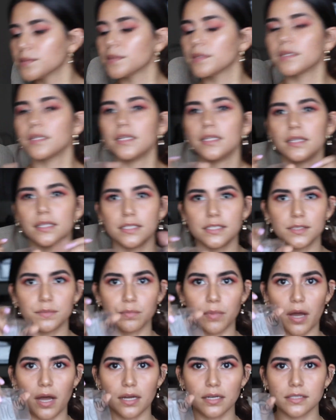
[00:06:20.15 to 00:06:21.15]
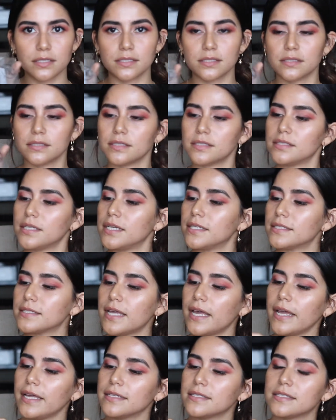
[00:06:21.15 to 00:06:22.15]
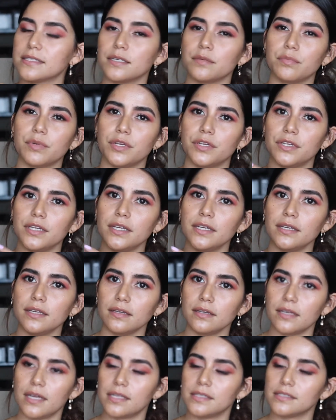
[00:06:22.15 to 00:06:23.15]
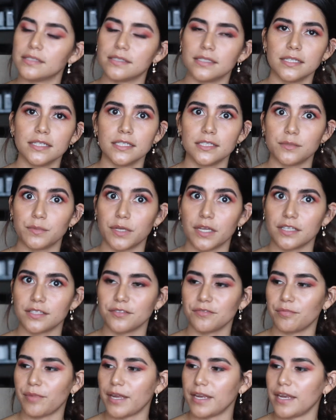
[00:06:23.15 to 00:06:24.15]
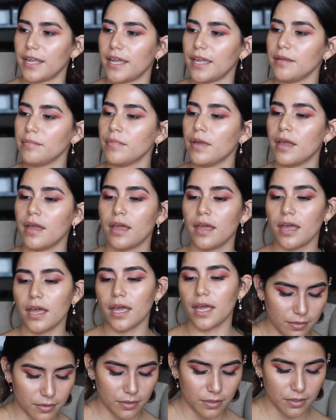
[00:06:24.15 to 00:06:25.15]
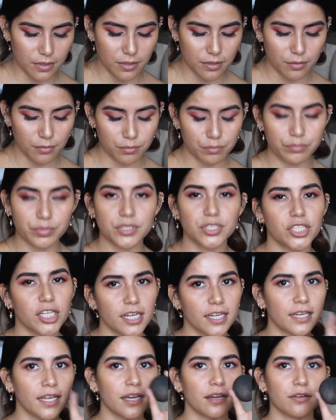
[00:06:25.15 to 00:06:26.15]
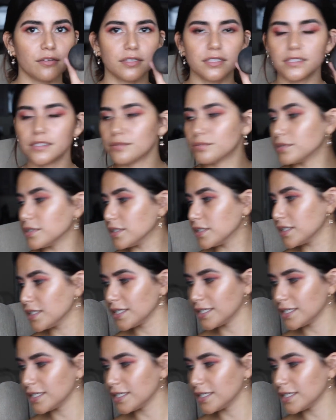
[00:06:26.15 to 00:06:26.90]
in this box. It says NC Beauty. NC is because of my name. But check it out. It's really